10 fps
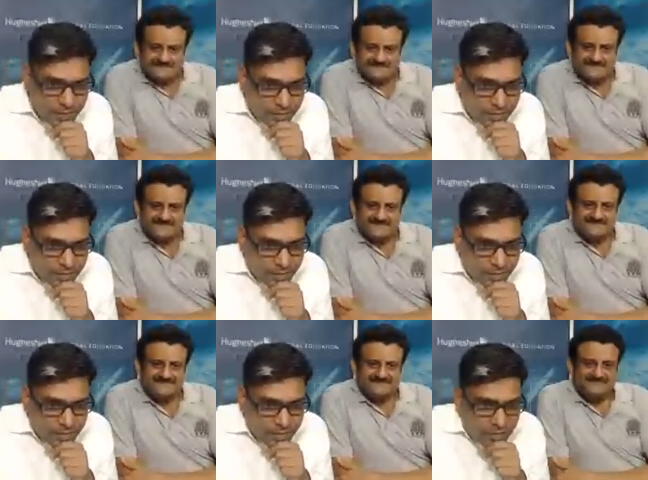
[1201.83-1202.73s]

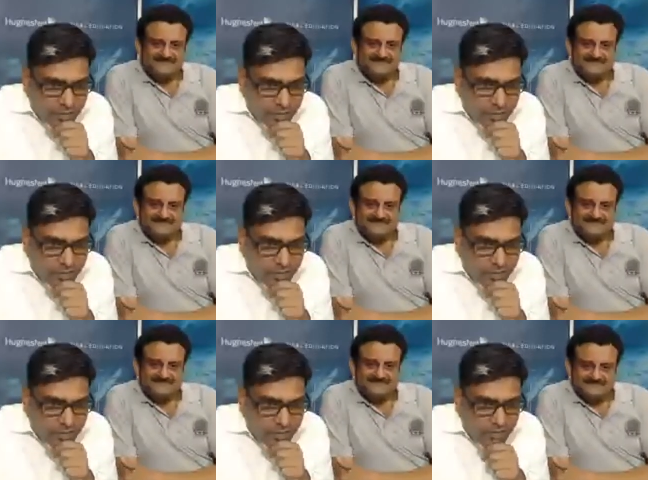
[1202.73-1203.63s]

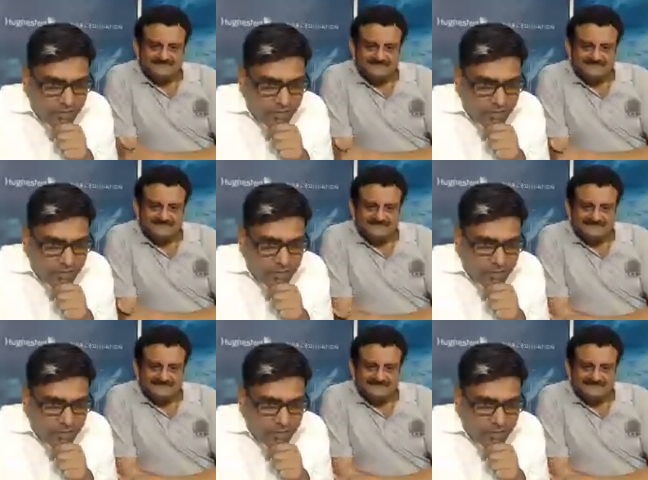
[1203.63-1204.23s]
(silence)